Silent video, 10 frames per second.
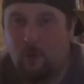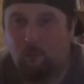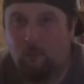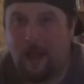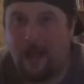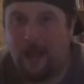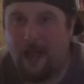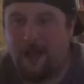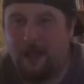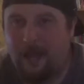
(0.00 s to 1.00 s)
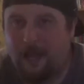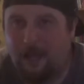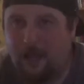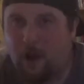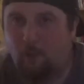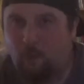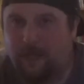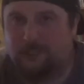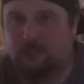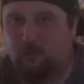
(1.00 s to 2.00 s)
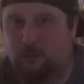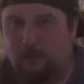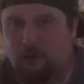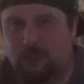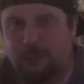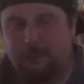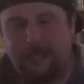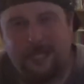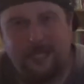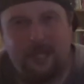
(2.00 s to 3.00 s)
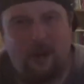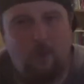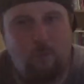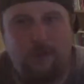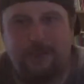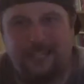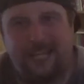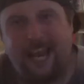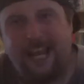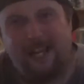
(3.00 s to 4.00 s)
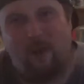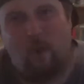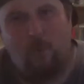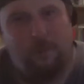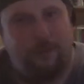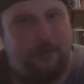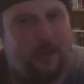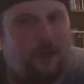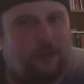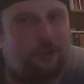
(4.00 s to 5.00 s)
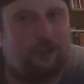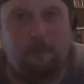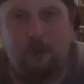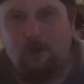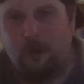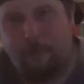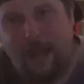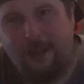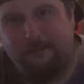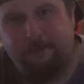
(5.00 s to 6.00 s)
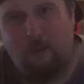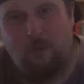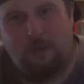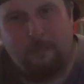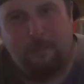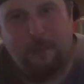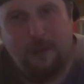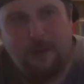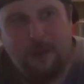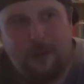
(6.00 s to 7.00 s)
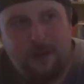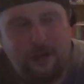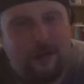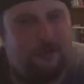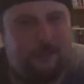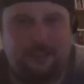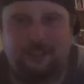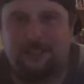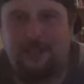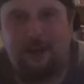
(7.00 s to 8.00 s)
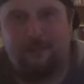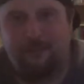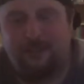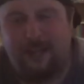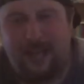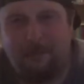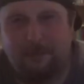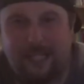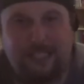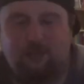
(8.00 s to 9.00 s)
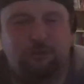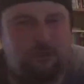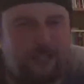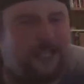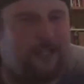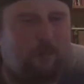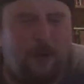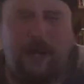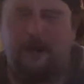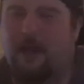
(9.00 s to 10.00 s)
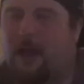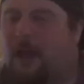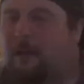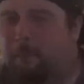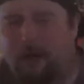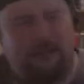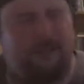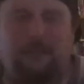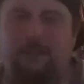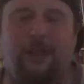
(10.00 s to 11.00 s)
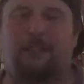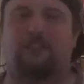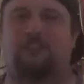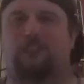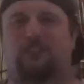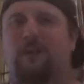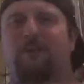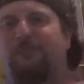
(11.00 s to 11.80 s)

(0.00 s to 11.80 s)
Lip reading: where a wizard would mostly be, you know, with a king or with someone who could pay for them. You know, this is the kind of thing that happened. It's really weird, but that's just a side